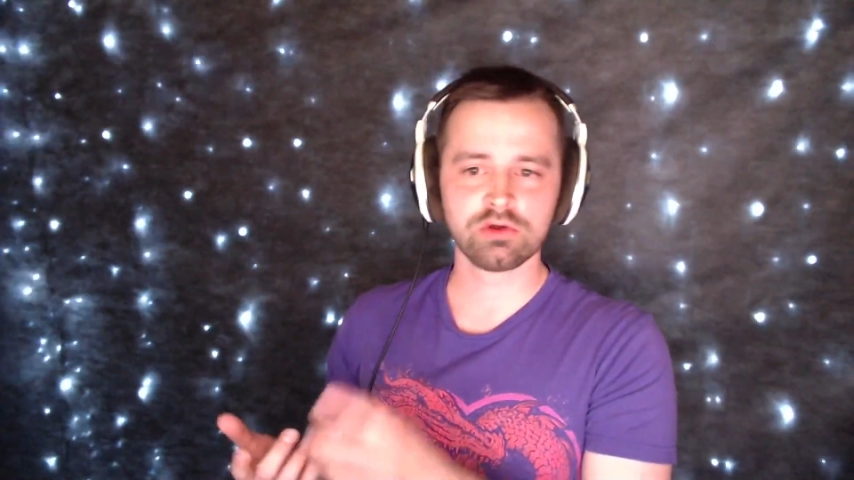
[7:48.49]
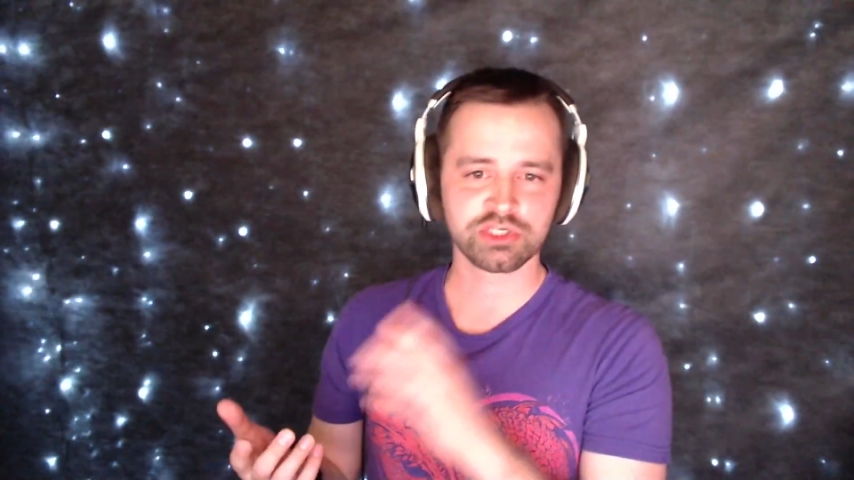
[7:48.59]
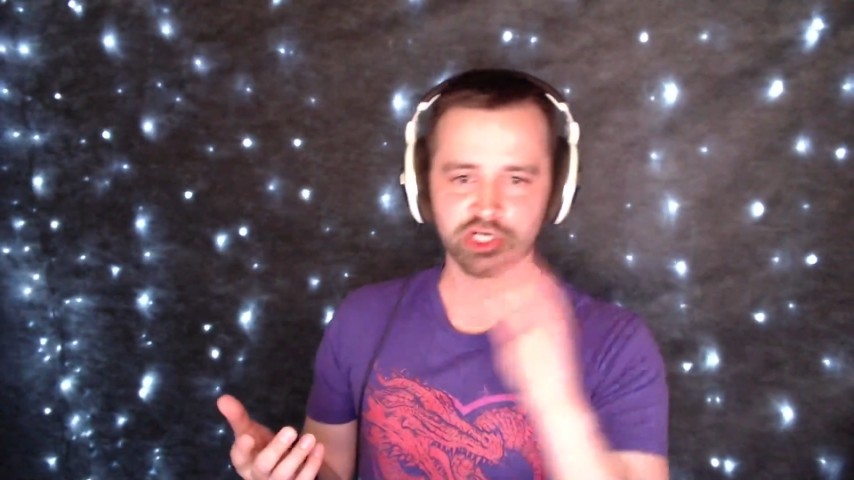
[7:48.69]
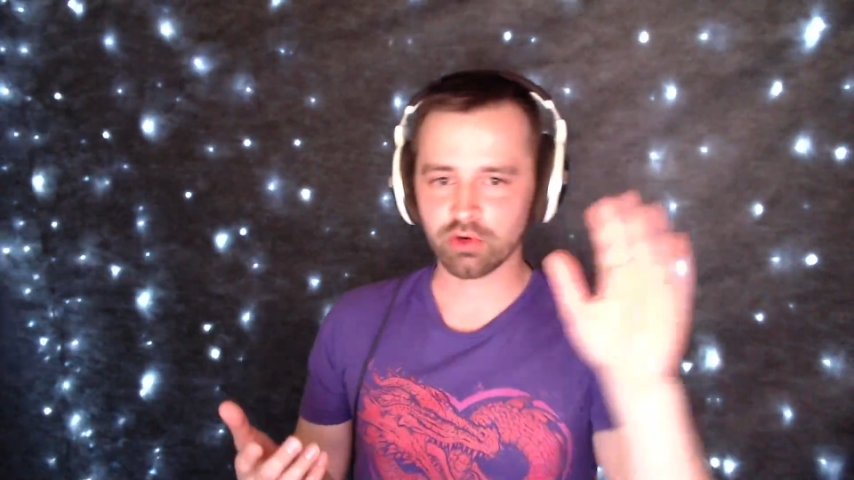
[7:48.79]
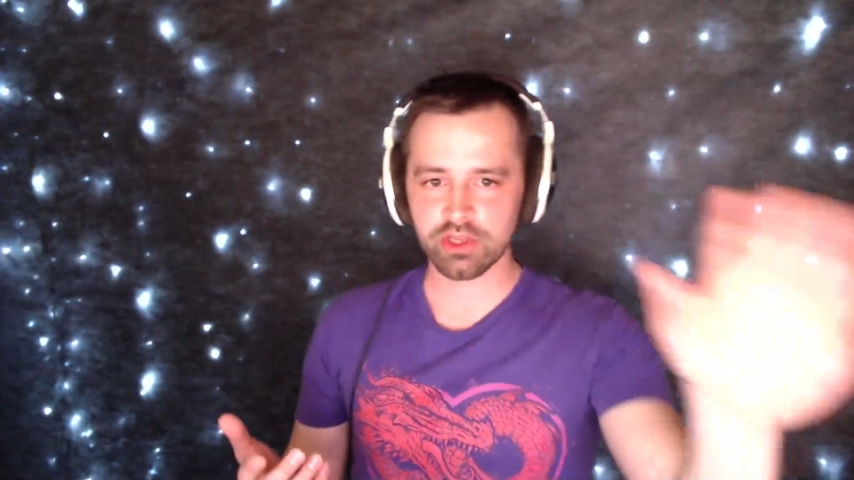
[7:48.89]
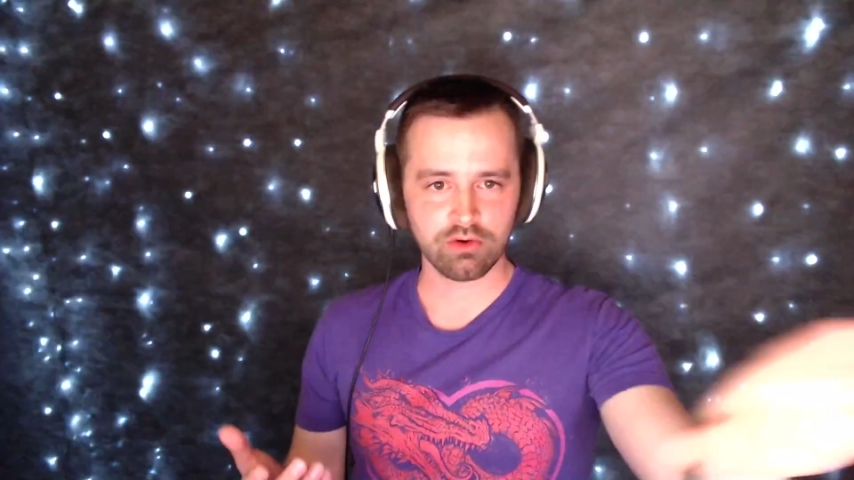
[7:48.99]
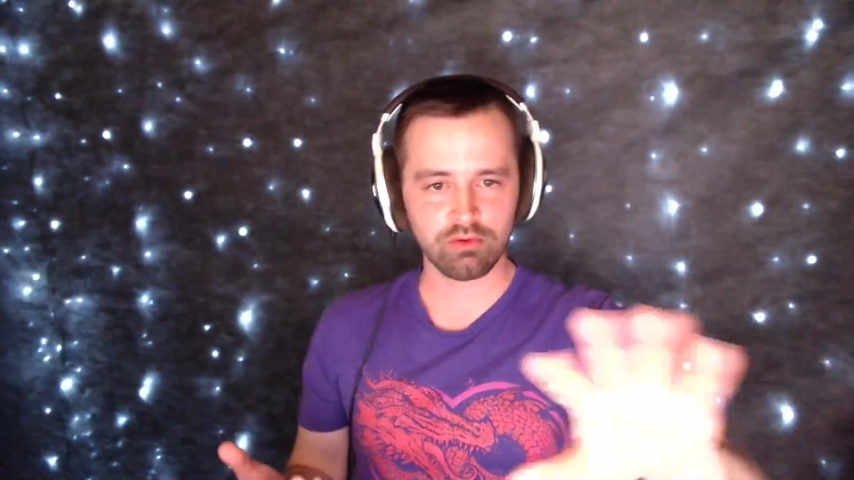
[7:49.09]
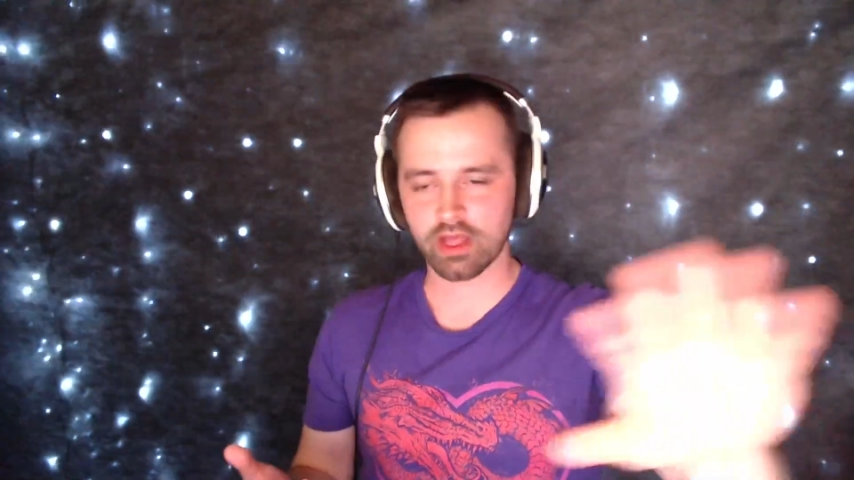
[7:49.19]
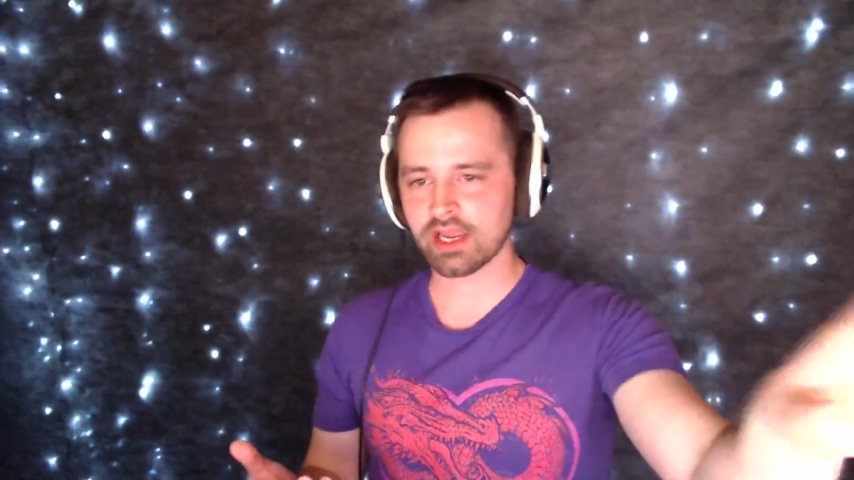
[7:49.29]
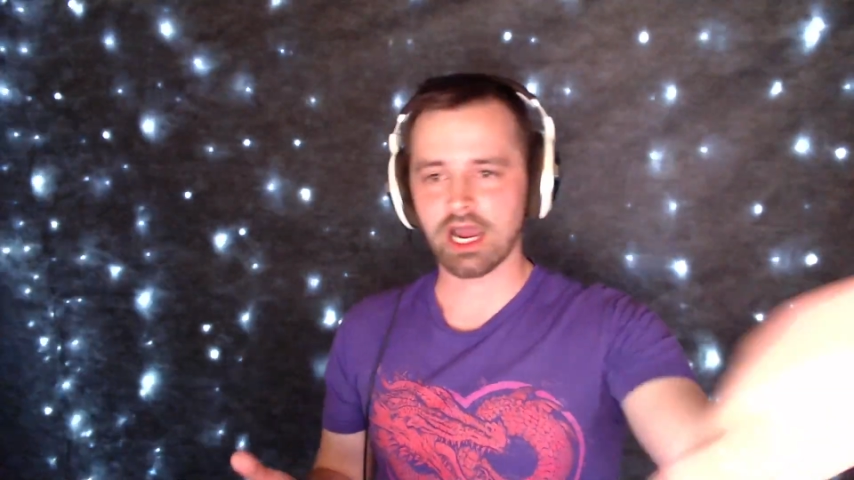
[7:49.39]
show you
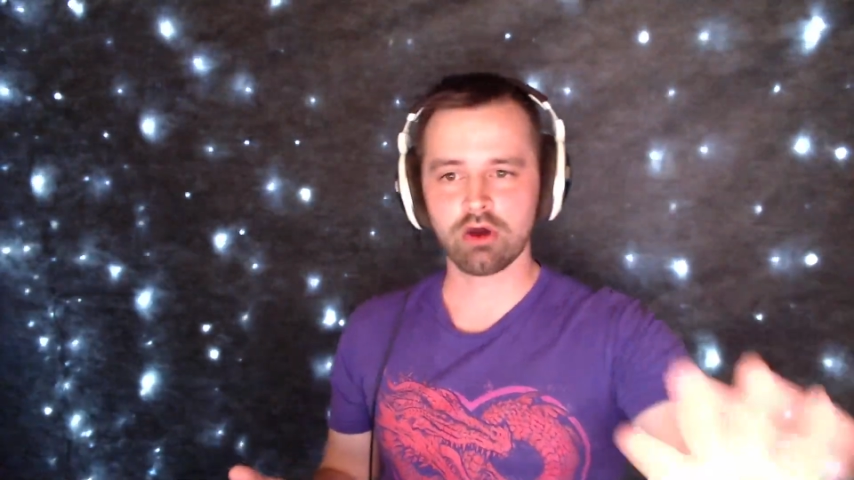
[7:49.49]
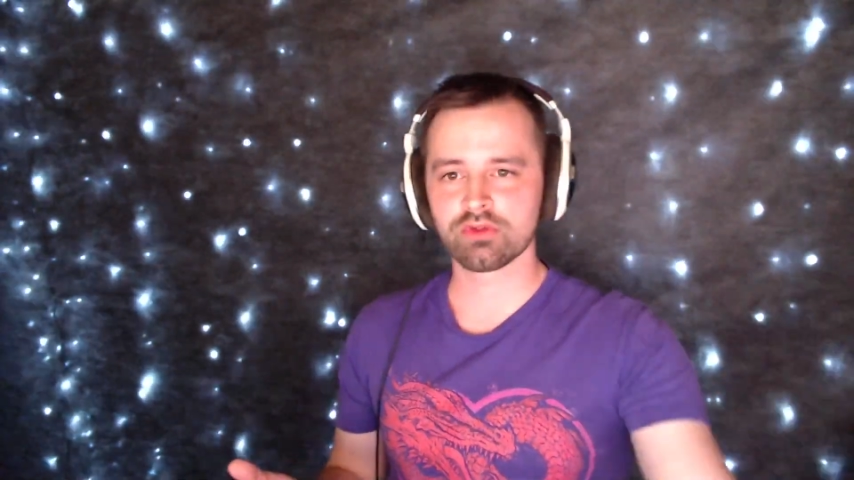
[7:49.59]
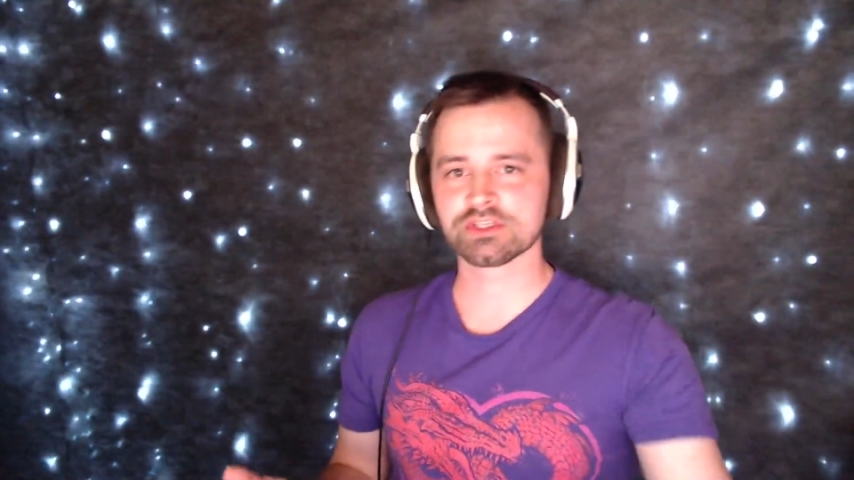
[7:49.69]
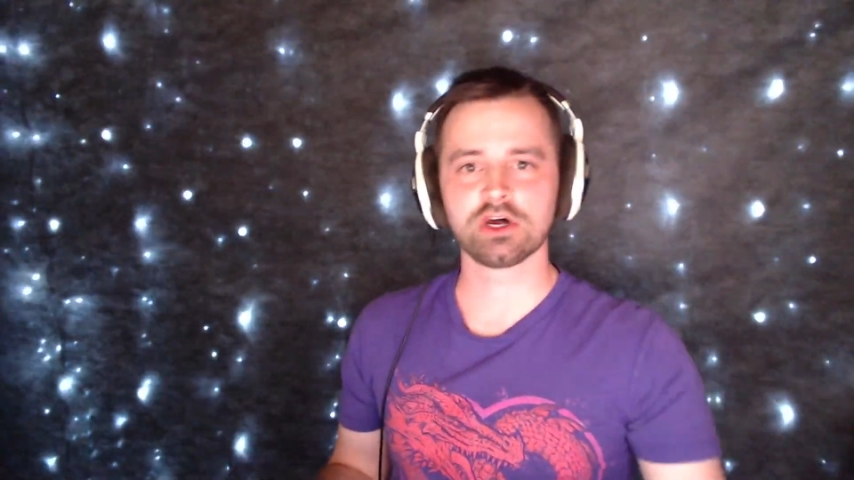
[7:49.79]
like how this